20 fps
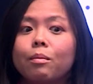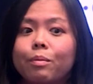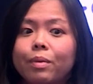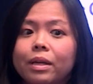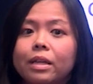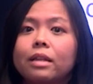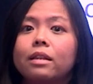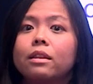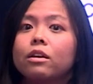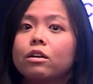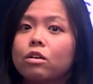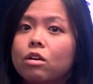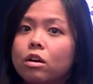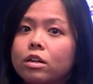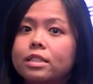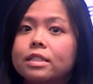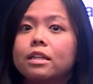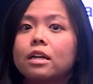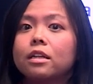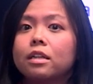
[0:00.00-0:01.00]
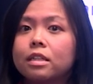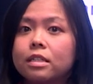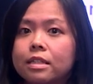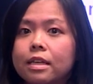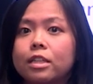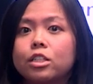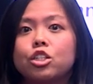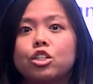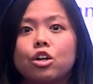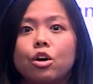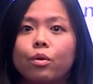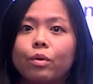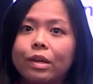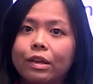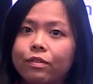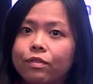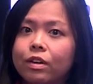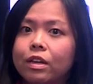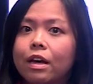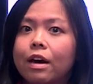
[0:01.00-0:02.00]
But there are studies that show
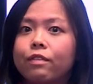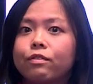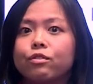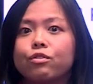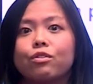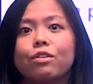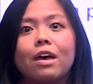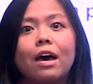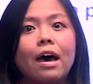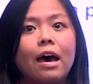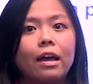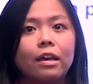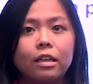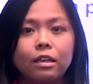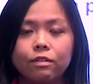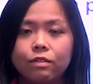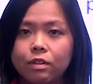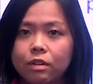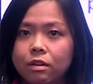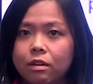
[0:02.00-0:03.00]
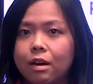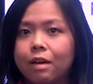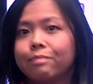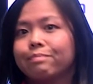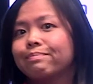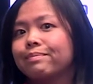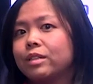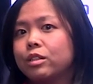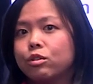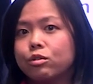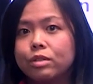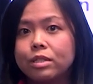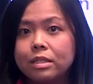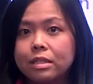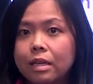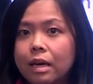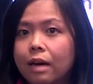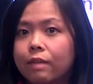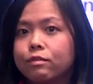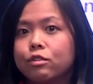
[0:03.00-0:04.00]
even after that, even uh, you know
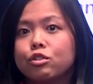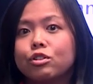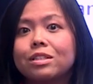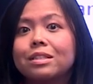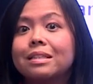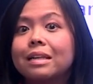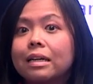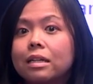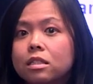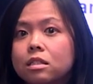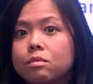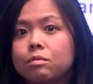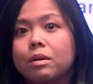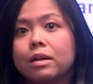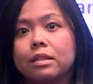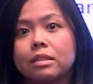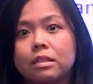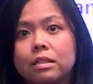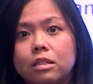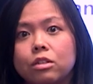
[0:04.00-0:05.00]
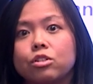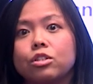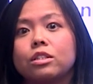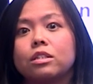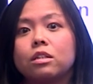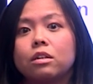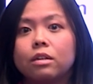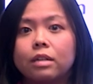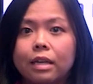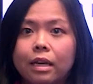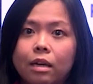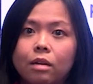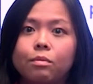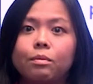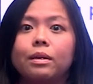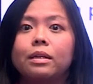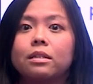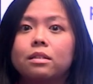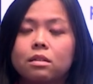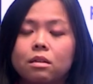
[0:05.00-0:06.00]
after six months, there still can
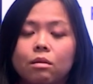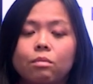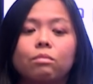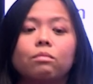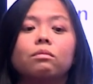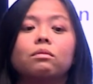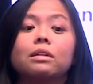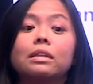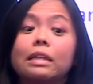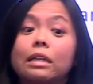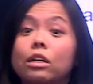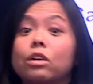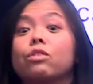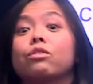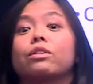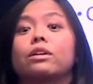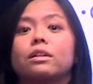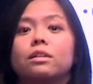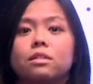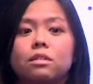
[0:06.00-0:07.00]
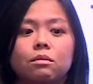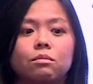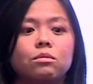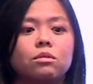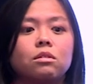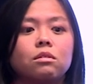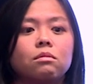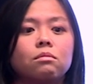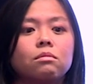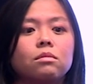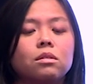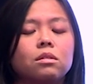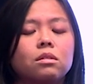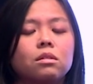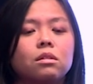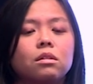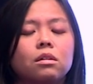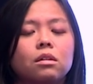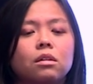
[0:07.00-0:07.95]
be some lingering symptoms.